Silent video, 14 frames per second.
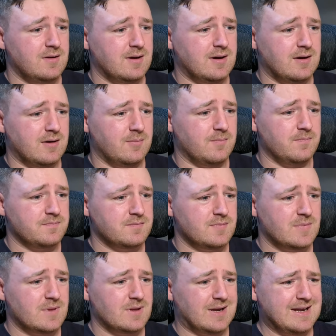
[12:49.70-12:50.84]
I
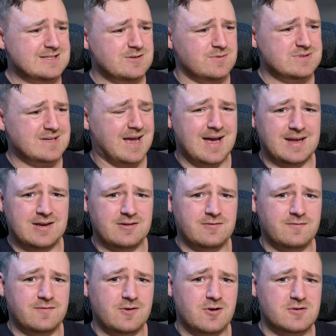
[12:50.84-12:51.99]
guess it was kind
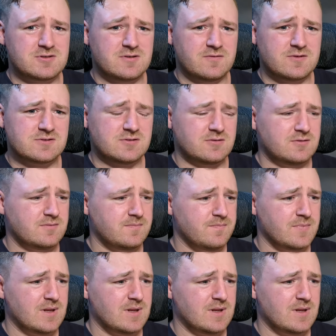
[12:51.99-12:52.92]
of controversial,